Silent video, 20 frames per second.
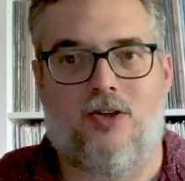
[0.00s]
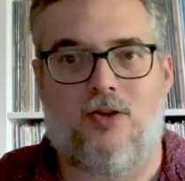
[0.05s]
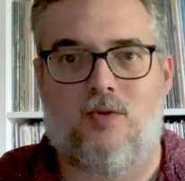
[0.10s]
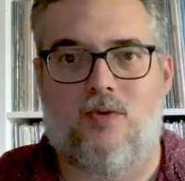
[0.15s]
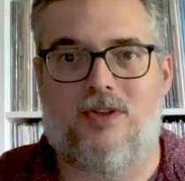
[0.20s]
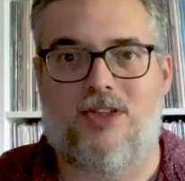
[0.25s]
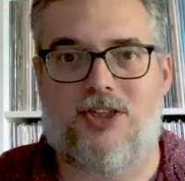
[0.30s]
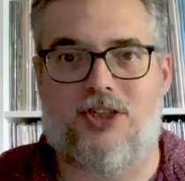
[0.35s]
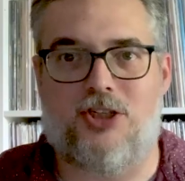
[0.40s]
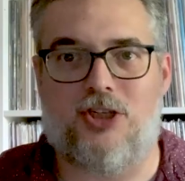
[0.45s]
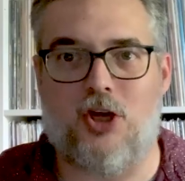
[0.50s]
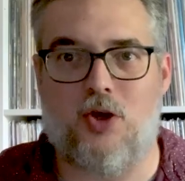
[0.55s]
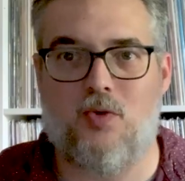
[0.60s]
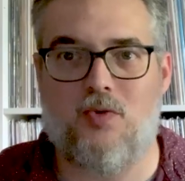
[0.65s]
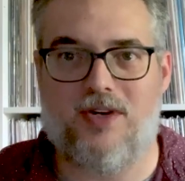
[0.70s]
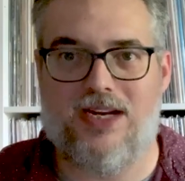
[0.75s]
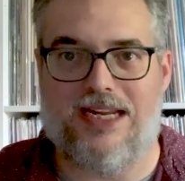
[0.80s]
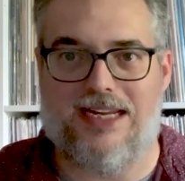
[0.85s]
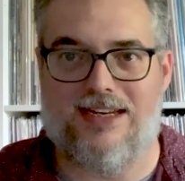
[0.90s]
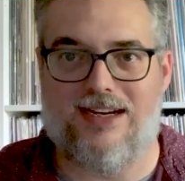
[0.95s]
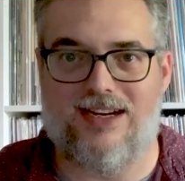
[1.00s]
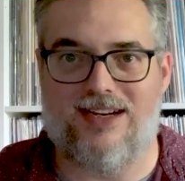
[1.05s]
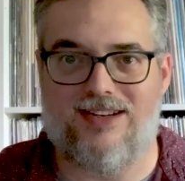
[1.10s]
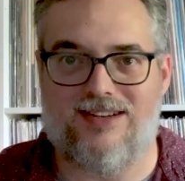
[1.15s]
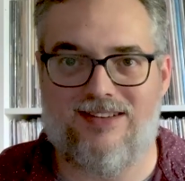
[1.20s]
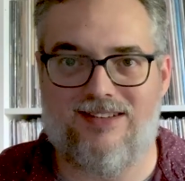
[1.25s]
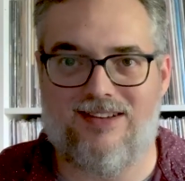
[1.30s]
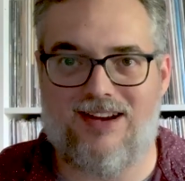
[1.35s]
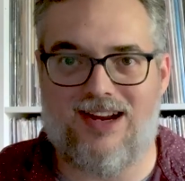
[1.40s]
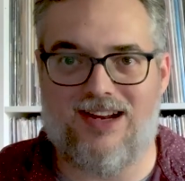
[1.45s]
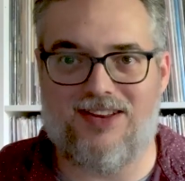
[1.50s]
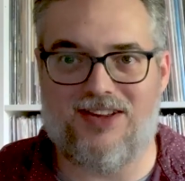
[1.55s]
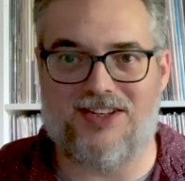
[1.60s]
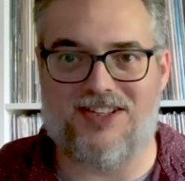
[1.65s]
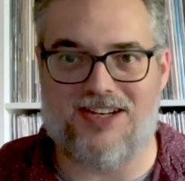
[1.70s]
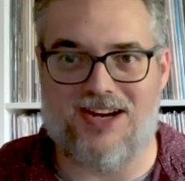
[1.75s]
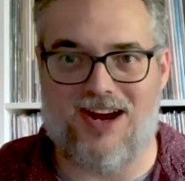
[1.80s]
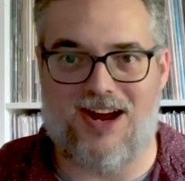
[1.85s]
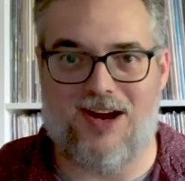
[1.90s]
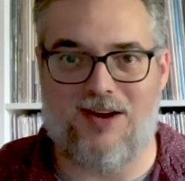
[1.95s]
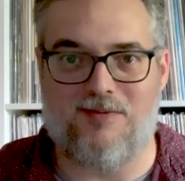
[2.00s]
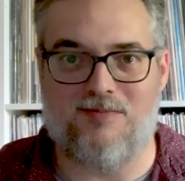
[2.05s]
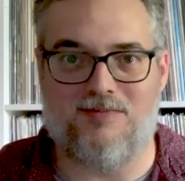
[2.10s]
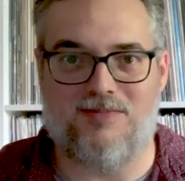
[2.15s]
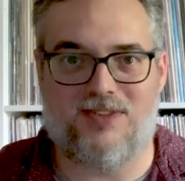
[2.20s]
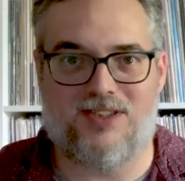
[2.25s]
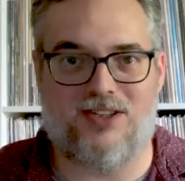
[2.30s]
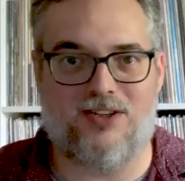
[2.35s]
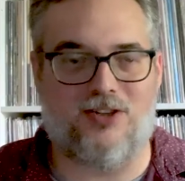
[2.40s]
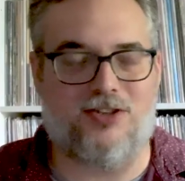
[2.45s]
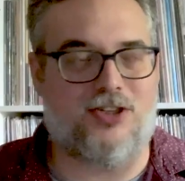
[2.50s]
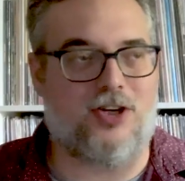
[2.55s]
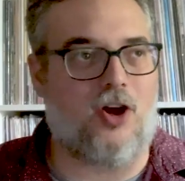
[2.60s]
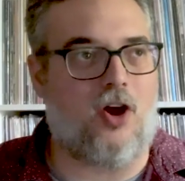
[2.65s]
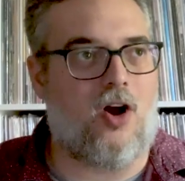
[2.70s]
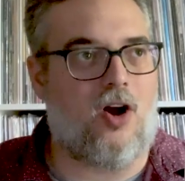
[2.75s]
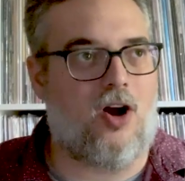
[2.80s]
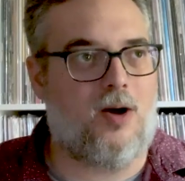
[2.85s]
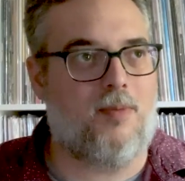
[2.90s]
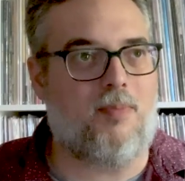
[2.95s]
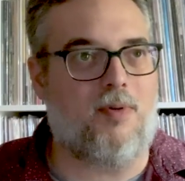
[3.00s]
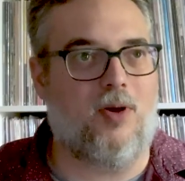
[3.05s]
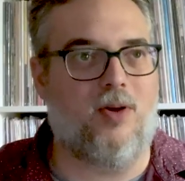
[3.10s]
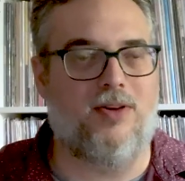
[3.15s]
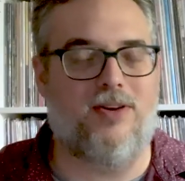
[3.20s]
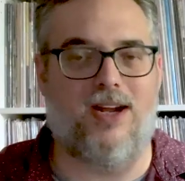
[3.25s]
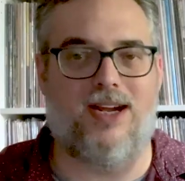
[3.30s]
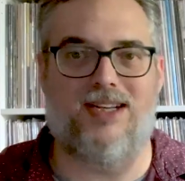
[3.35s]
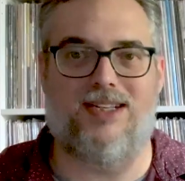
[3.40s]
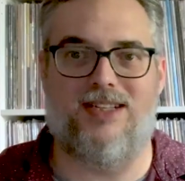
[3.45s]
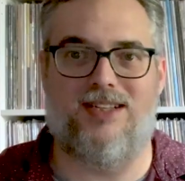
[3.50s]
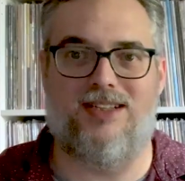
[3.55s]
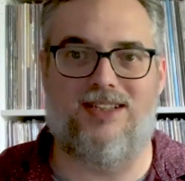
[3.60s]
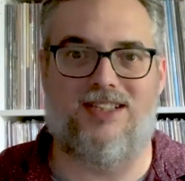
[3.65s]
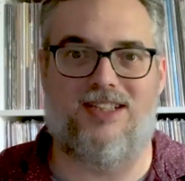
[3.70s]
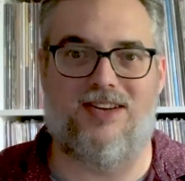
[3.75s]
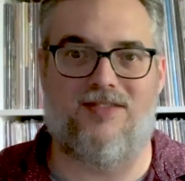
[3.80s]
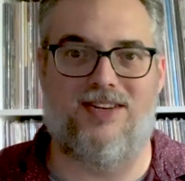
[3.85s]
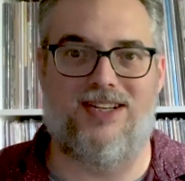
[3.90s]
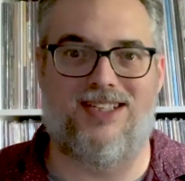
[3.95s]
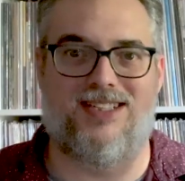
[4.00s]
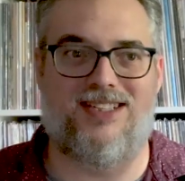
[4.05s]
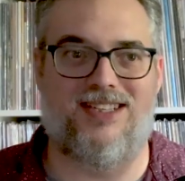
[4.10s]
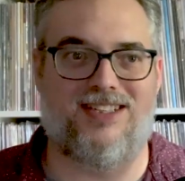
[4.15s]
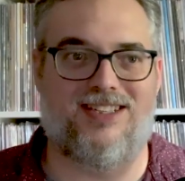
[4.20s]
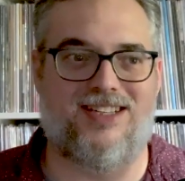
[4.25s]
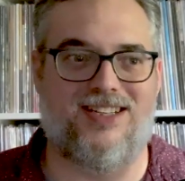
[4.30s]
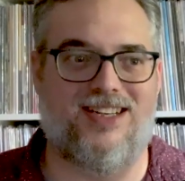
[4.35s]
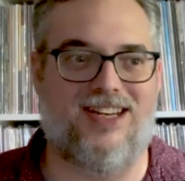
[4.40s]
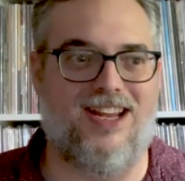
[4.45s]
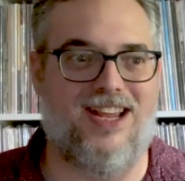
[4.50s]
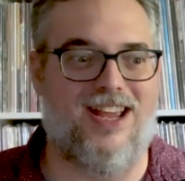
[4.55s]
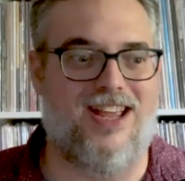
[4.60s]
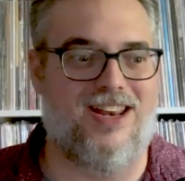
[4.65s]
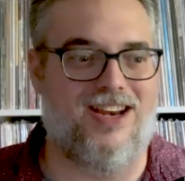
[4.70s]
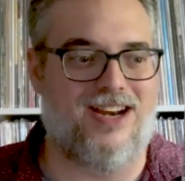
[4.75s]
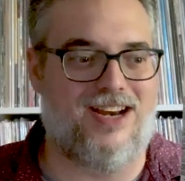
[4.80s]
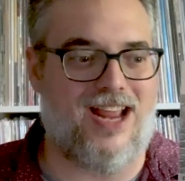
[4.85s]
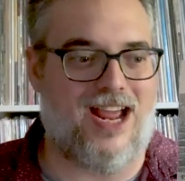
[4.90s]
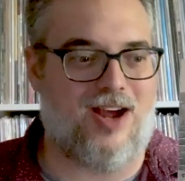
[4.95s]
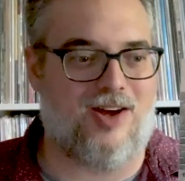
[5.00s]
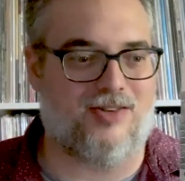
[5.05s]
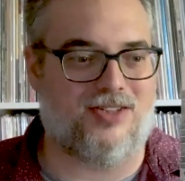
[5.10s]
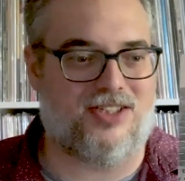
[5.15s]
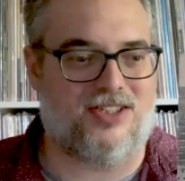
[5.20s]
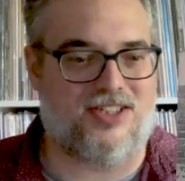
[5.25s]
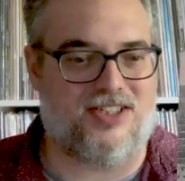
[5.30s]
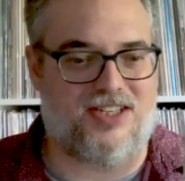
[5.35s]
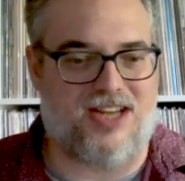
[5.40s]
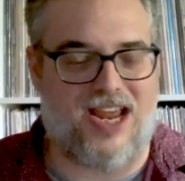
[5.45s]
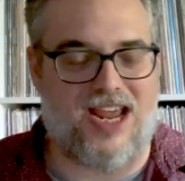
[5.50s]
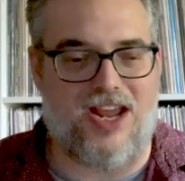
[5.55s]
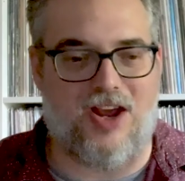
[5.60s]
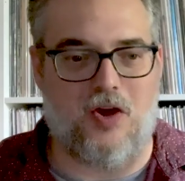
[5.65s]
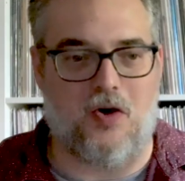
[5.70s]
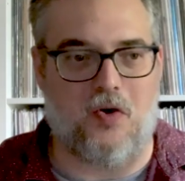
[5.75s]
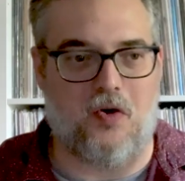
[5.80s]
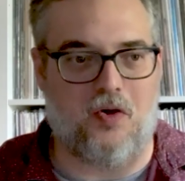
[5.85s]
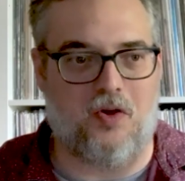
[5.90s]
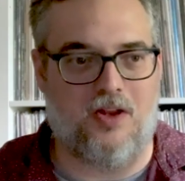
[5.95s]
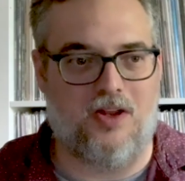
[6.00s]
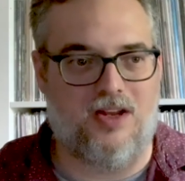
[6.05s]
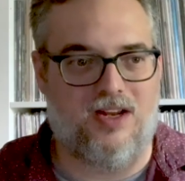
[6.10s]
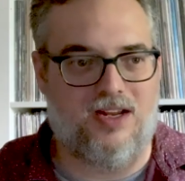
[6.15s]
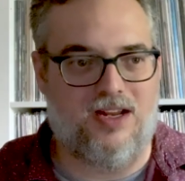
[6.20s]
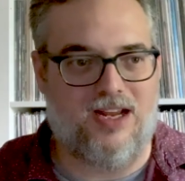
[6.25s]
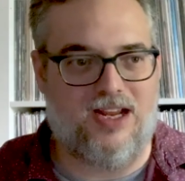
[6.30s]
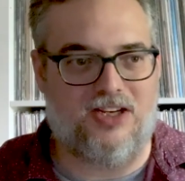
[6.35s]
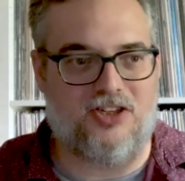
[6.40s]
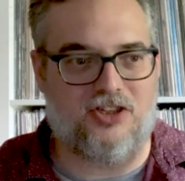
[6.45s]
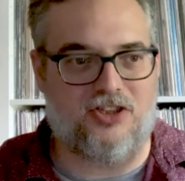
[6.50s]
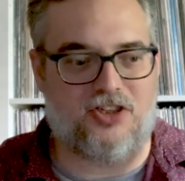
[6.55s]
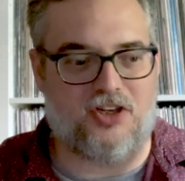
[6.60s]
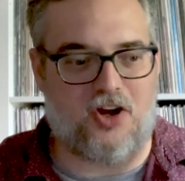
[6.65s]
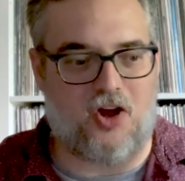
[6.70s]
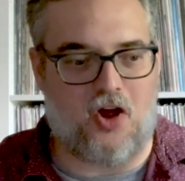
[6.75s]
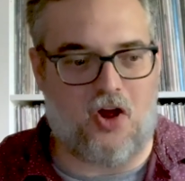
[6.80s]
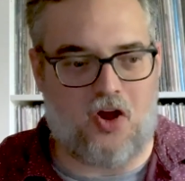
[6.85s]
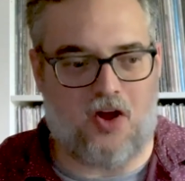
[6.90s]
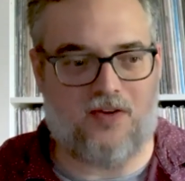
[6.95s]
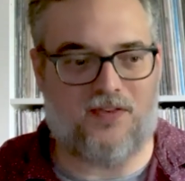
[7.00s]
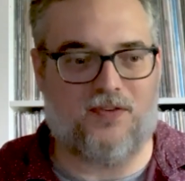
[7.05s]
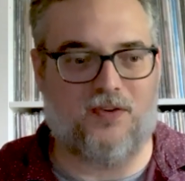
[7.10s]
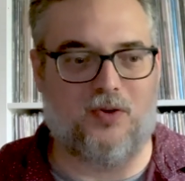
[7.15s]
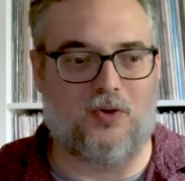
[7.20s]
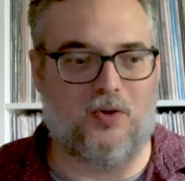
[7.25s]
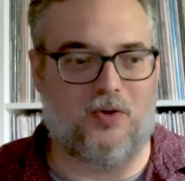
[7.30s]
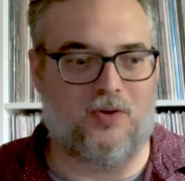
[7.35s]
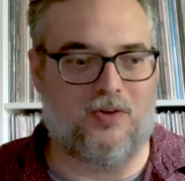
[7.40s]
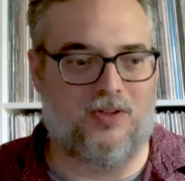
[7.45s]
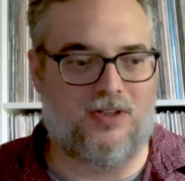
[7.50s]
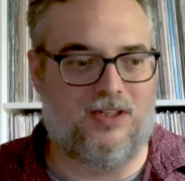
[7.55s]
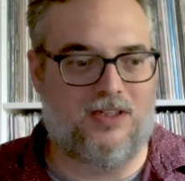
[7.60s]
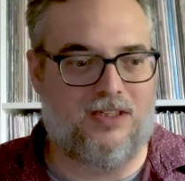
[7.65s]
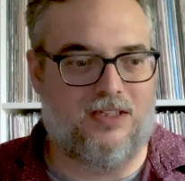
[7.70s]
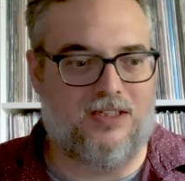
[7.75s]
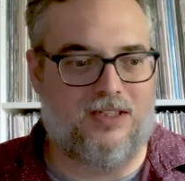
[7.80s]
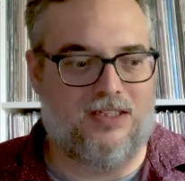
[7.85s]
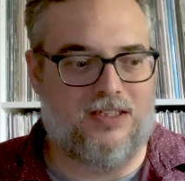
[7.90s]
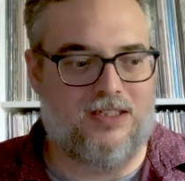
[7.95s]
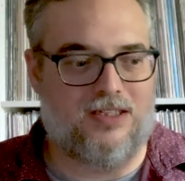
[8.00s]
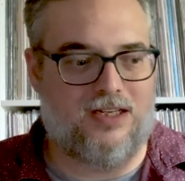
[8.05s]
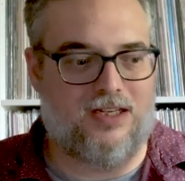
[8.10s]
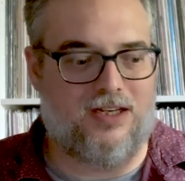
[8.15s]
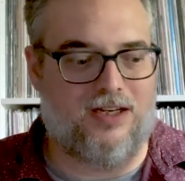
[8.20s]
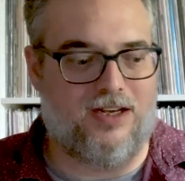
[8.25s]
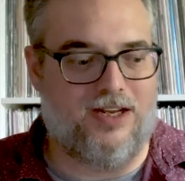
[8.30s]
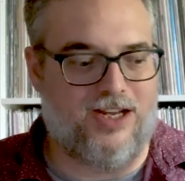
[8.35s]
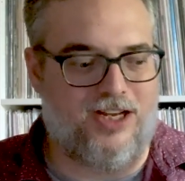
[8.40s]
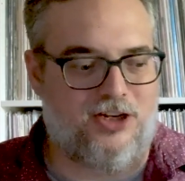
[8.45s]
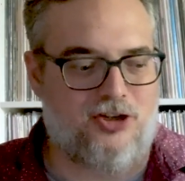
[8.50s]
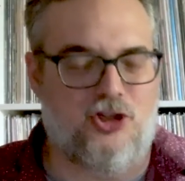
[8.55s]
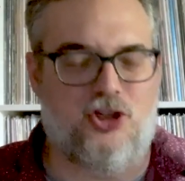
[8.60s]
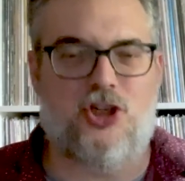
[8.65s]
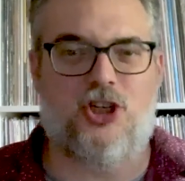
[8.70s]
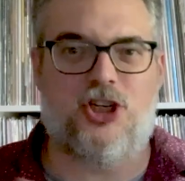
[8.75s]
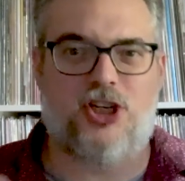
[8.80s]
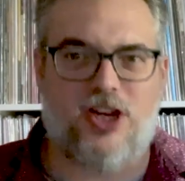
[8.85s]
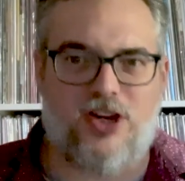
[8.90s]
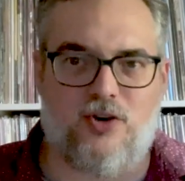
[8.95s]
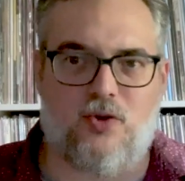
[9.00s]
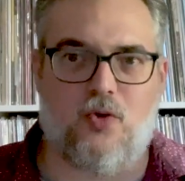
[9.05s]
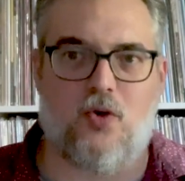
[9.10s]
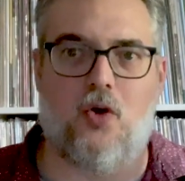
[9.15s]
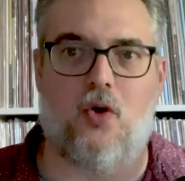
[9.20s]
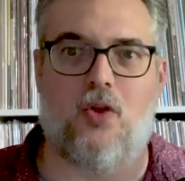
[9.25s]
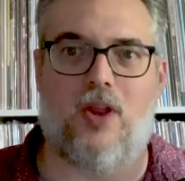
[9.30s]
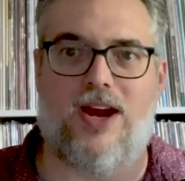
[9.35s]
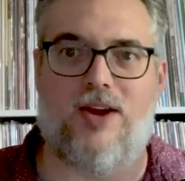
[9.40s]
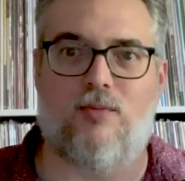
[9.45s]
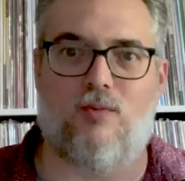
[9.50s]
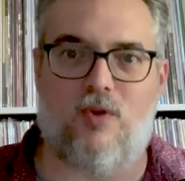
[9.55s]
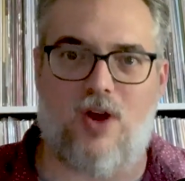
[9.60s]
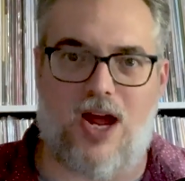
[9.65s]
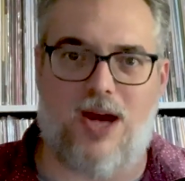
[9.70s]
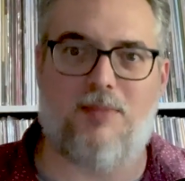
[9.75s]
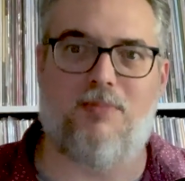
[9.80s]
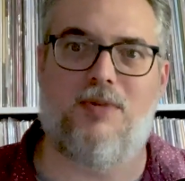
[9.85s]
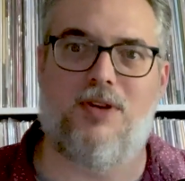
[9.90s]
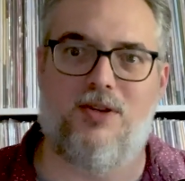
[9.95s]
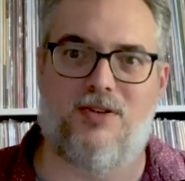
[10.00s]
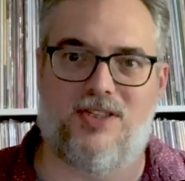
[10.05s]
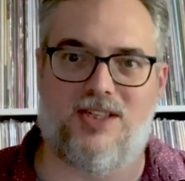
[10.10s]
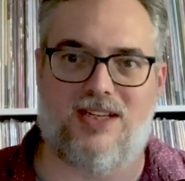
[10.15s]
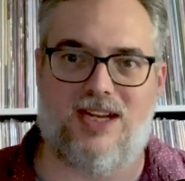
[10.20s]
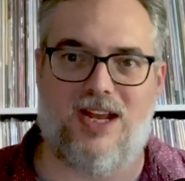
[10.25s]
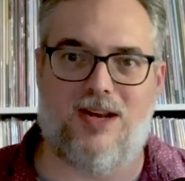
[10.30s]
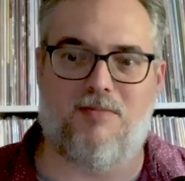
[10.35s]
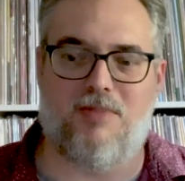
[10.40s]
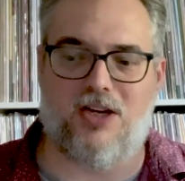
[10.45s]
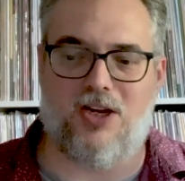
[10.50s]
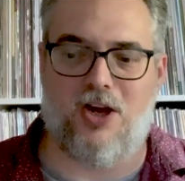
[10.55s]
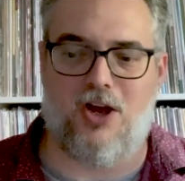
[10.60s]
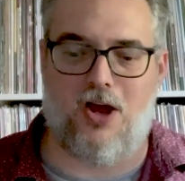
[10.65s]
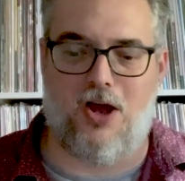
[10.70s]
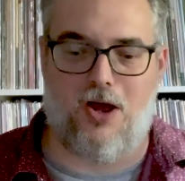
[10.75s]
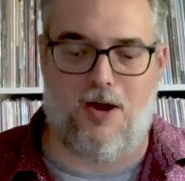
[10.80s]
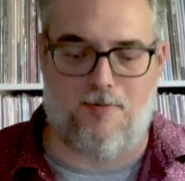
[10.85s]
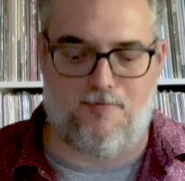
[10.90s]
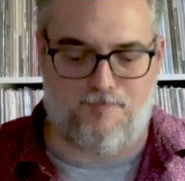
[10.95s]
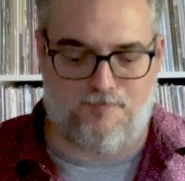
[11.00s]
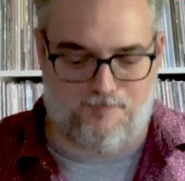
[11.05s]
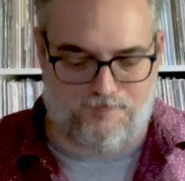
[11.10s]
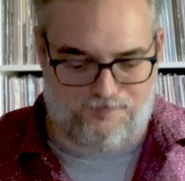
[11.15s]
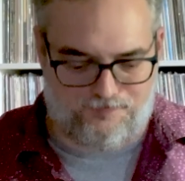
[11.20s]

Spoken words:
was so needed at the time. To harp on 1976 again and how stale and just awful in general, like, rock music had become,